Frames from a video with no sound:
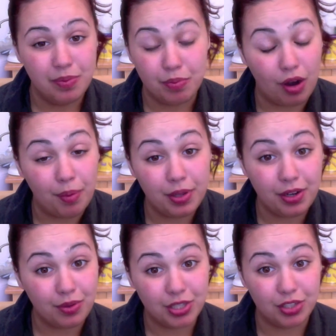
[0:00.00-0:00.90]
probably
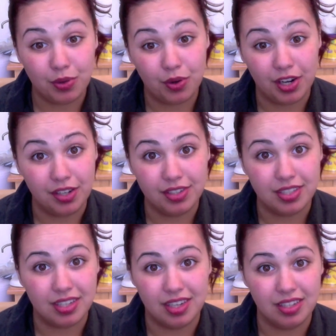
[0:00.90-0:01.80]
no
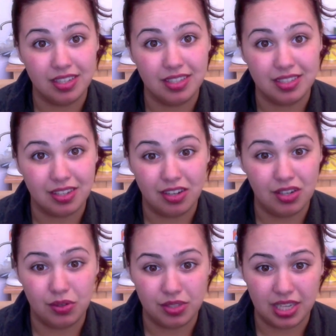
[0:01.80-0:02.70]
tutorials, because
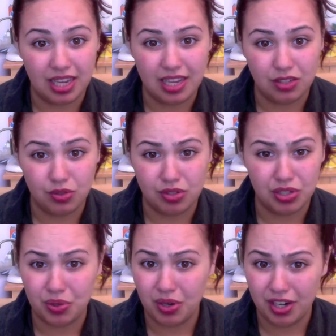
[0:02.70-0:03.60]
God knows I can't do
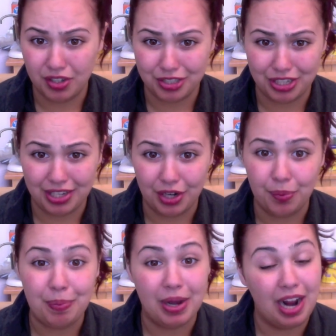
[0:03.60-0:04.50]
tutorials on
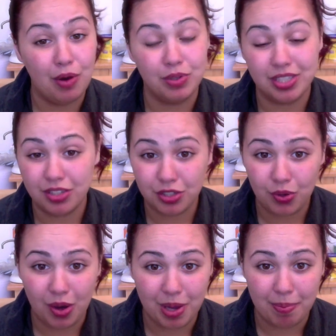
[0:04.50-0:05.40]
here. But I will still do
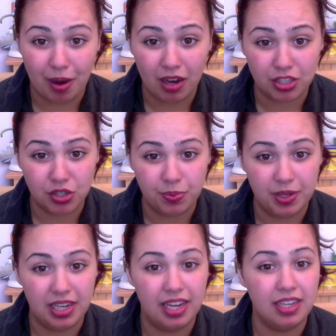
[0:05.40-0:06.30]
all my box
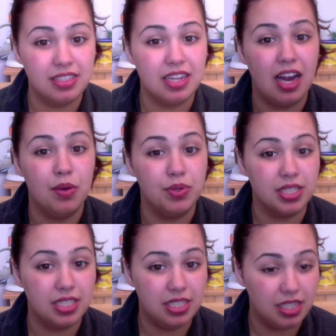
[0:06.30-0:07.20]
openings. I will
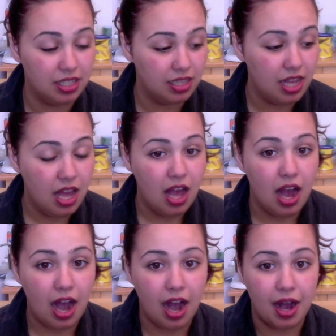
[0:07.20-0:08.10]
still
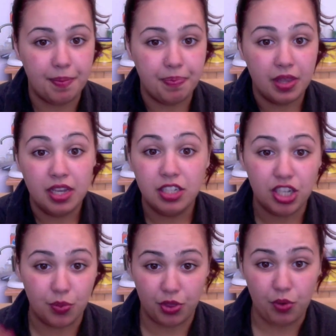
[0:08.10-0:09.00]
um,
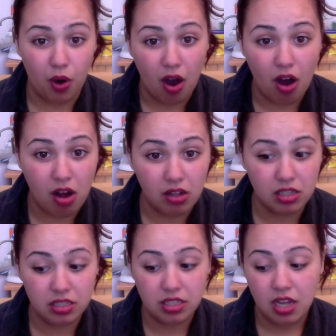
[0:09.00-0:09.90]
share with you
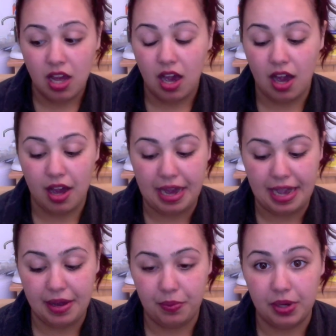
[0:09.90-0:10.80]
hauls.
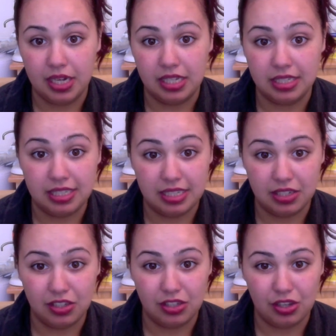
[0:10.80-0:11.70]
I will
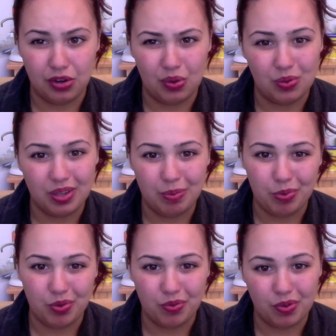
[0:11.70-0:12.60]
still, you know, keep
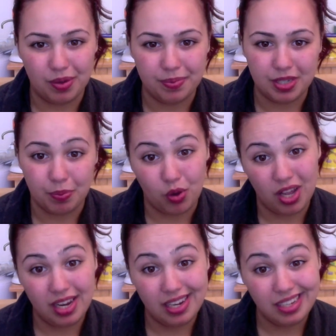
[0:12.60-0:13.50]
you informed somewhat.